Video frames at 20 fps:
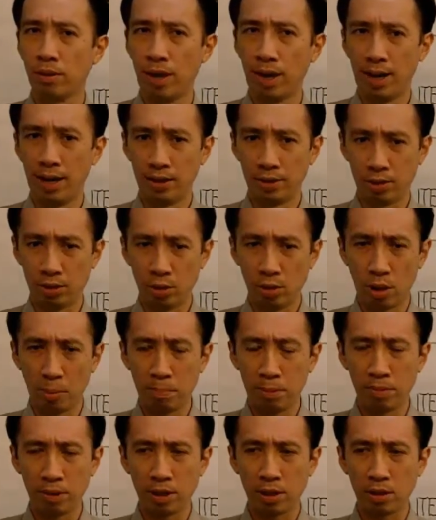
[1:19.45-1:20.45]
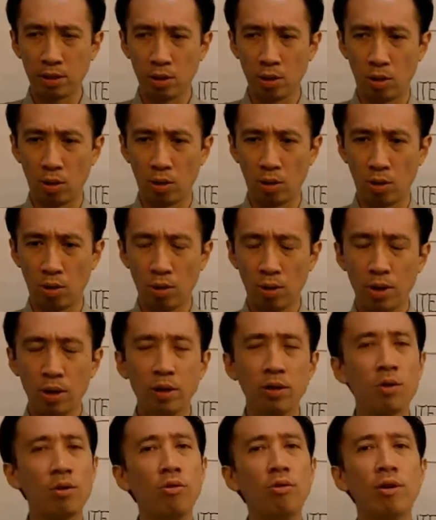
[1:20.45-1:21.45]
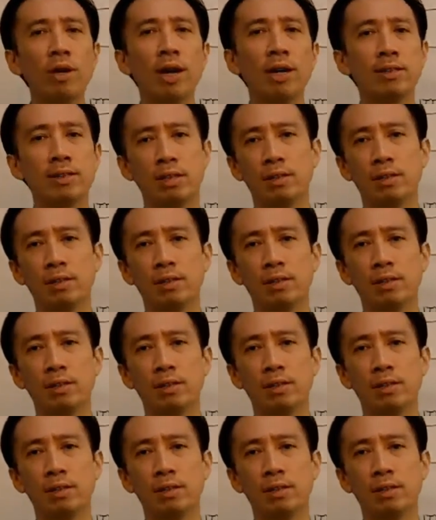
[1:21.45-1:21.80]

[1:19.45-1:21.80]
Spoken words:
as you are building your career as